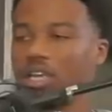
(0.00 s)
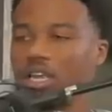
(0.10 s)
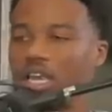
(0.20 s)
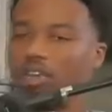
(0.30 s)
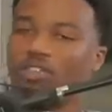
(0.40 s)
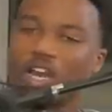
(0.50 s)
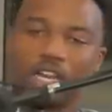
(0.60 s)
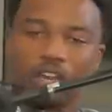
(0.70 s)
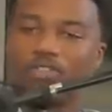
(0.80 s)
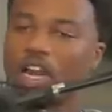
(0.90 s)
And if I
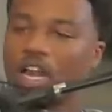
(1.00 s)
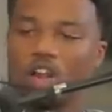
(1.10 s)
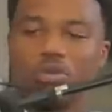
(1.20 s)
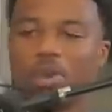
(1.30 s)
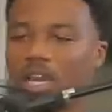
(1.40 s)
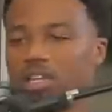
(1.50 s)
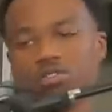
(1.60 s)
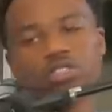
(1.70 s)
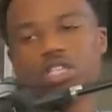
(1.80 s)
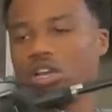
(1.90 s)
if I could go back and
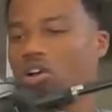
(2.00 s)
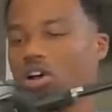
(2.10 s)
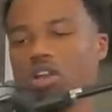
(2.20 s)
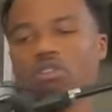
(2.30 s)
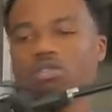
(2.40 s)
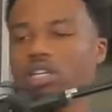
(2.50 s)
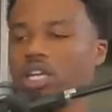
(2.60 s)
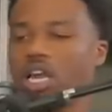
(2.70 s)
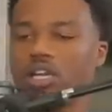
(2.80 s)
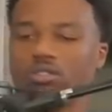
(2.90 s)
do shit all over
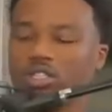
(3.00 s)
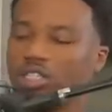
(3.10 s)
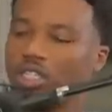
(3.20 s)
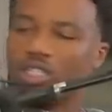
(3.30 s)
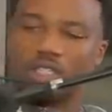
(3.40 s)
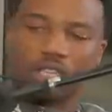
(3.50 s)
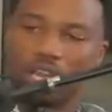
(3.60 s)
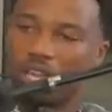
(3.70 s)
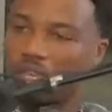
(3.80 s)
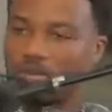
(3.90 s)
again, I'd do the shit the
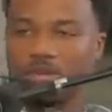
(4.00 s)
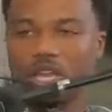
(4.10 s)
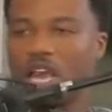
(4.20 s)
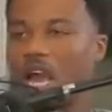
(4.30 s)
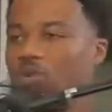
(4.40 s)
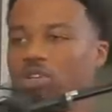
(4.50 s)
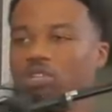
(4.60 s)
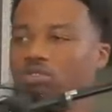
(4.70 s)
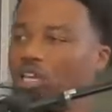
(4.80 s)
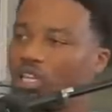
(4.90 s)
same. I
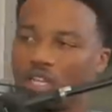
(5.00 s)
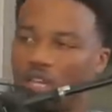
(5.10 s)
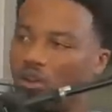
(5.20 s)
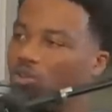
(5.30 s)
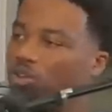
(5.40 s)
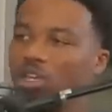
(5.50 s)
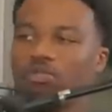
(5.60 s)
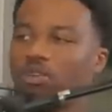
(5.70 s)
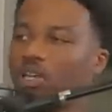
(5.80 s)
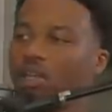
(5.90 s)
wouldn't do nothing no
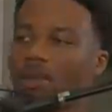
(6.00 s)
different.